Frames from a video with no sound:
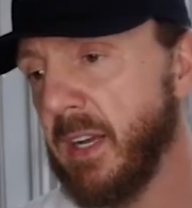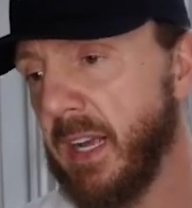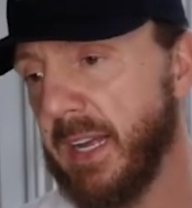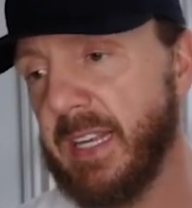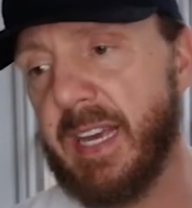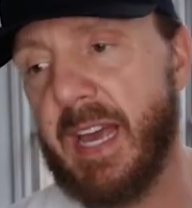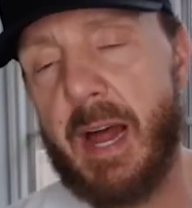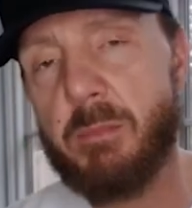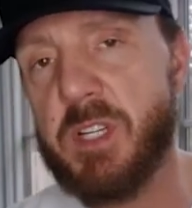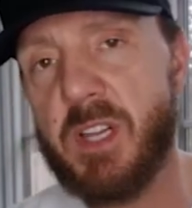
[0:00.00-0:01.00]
and he got
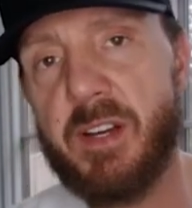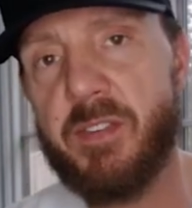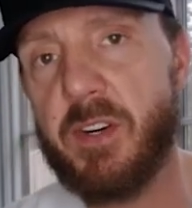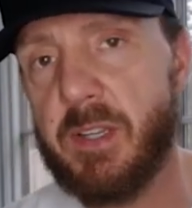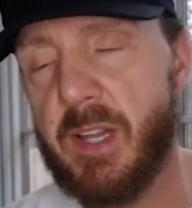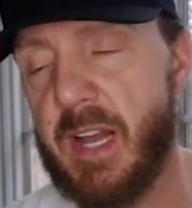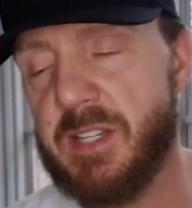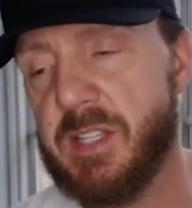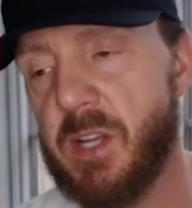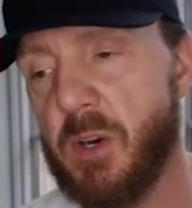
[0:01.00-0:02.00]
them delivered in
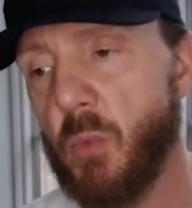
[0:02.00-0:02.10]
less than a